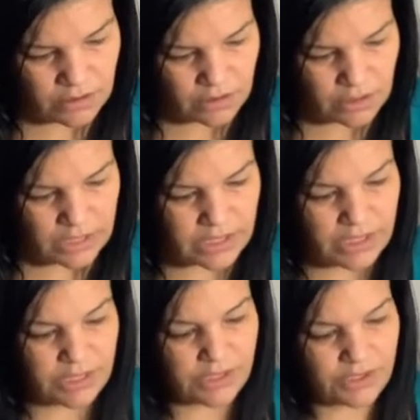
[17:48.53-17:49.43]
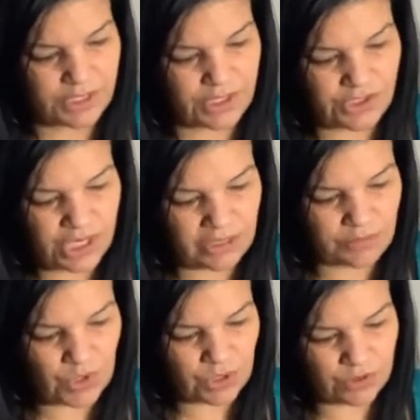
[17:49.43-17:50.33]
Like I said, these are keychain
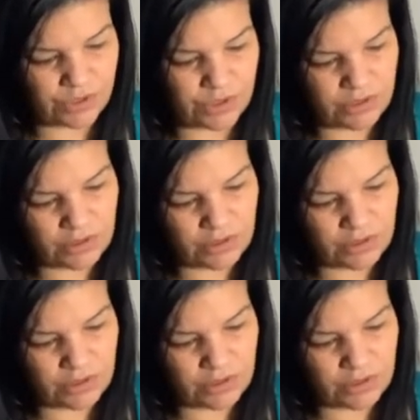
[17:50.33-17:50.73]
molds.